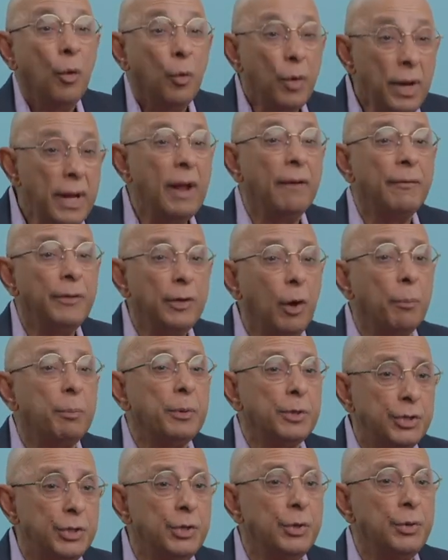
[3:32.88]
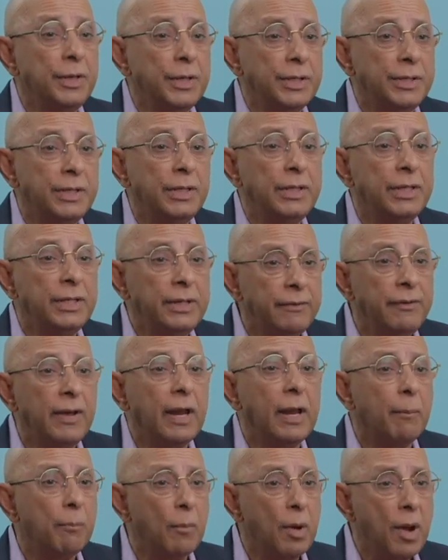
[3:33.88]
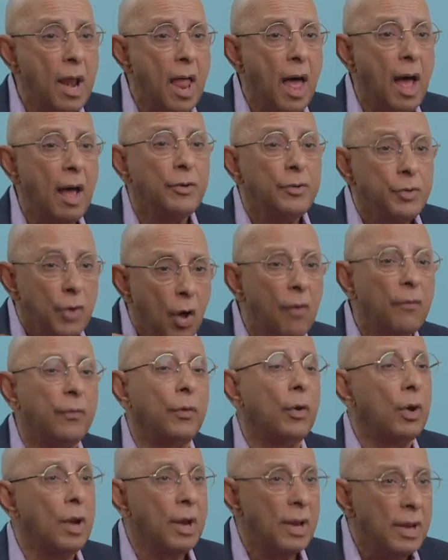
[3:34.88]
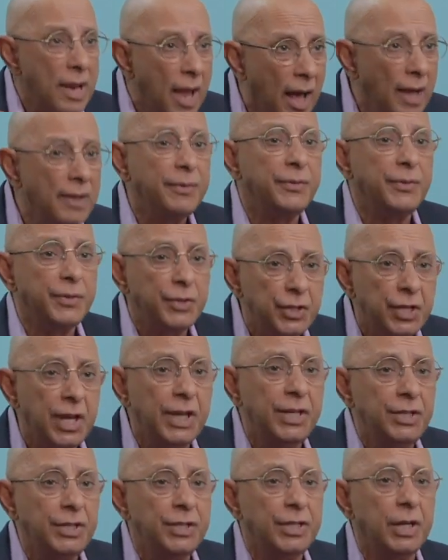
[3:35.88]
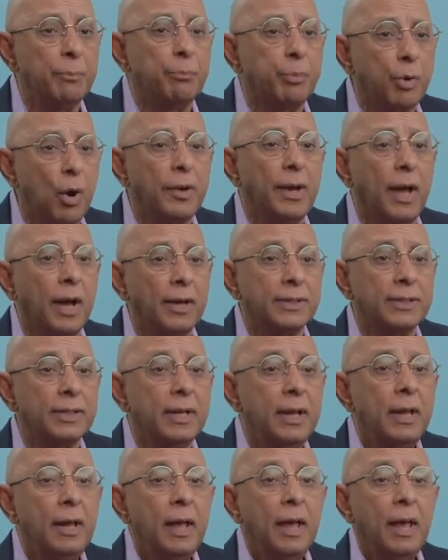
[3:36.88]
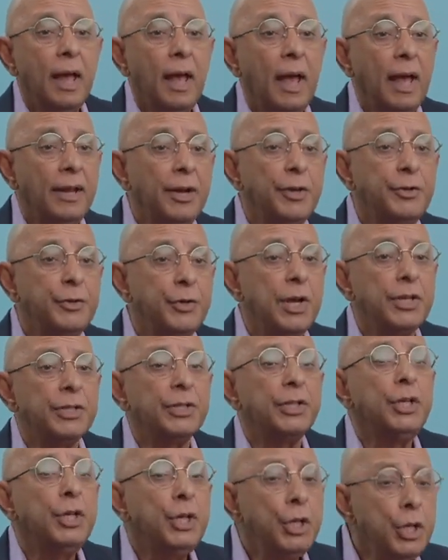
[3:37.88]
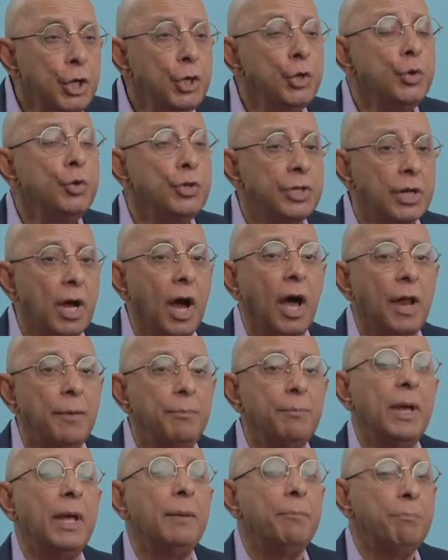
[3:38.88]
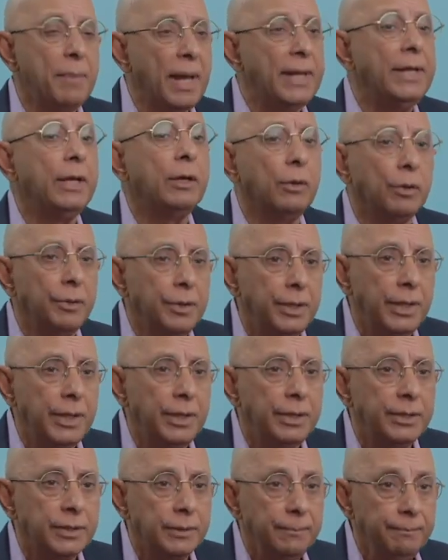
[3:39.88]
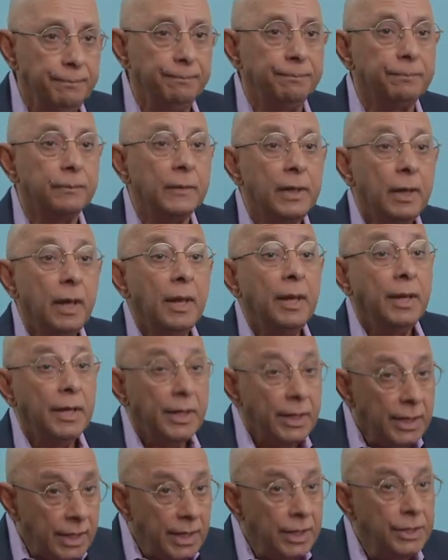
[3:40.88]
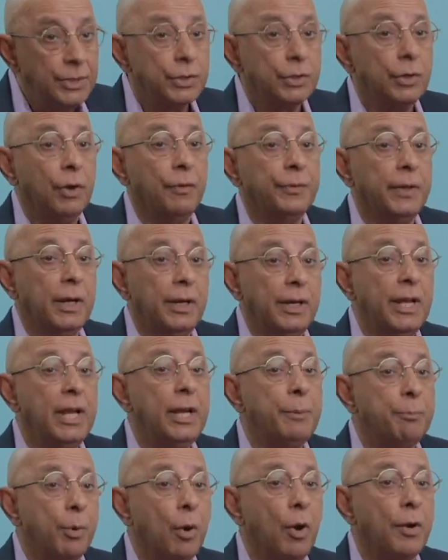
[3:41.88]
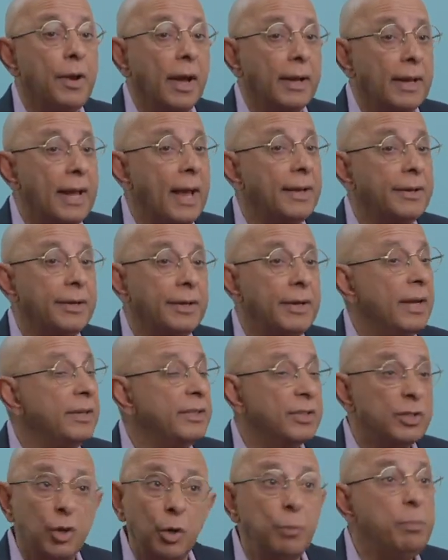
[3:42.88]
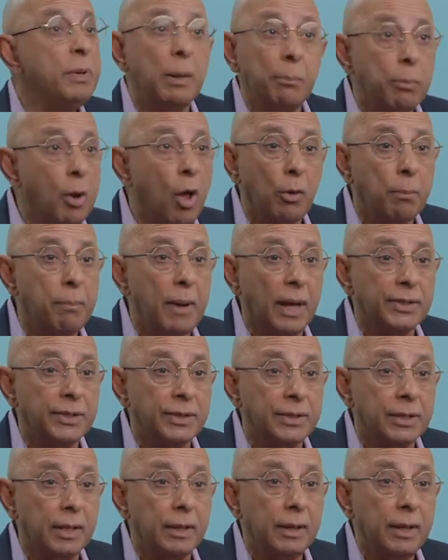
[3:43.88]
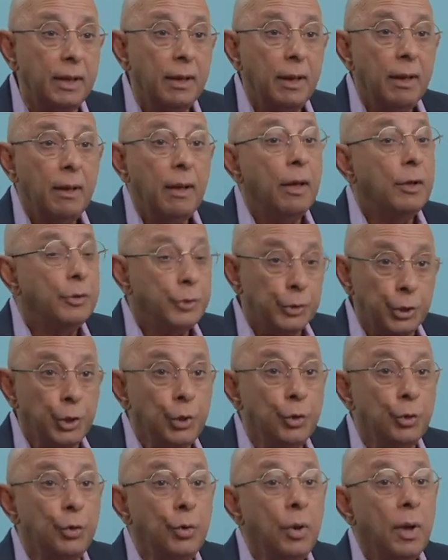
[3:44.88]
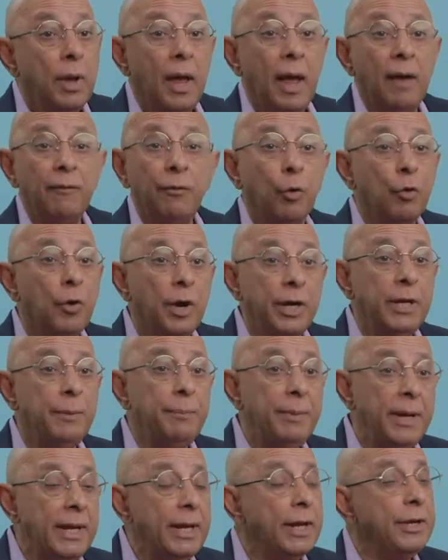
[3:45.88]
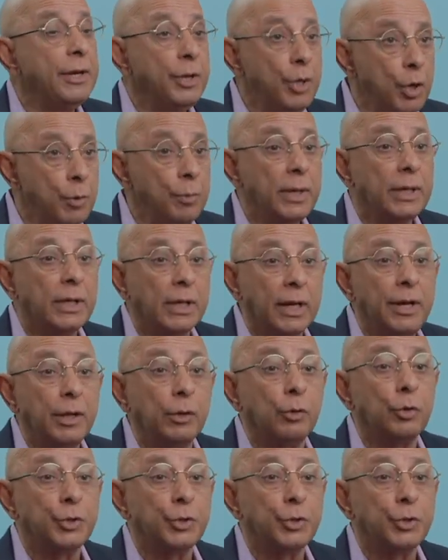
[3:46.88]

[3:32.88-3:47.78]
We have the opportunity to develop novel, life-changing products and address huge unmet medical needs. Each of the lead product candidates could be a blockbuster. 2 have already been in human clinical